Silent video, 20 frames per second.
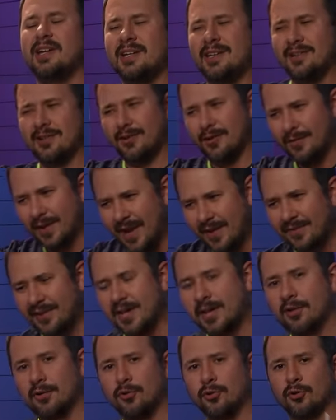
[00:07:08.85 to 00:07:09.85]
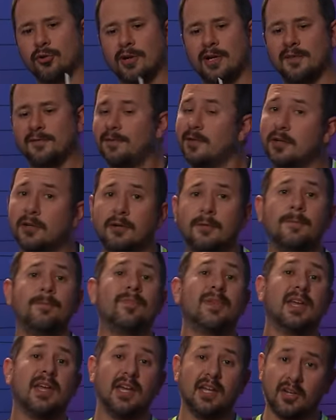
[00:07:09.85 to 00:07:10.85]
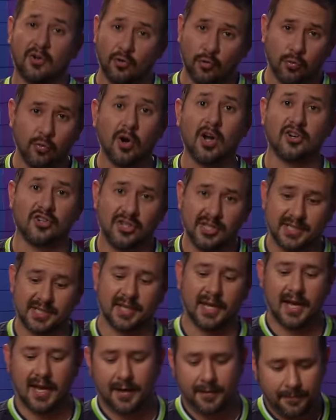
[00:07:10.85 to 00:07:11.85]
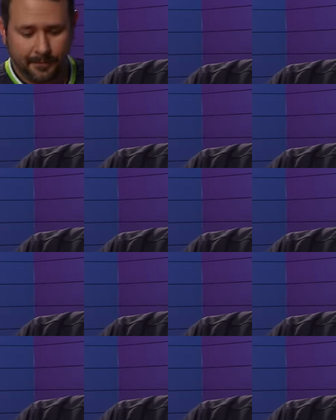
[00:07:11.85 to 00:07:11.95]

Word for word: you know, have that alluring feel, it crushes that.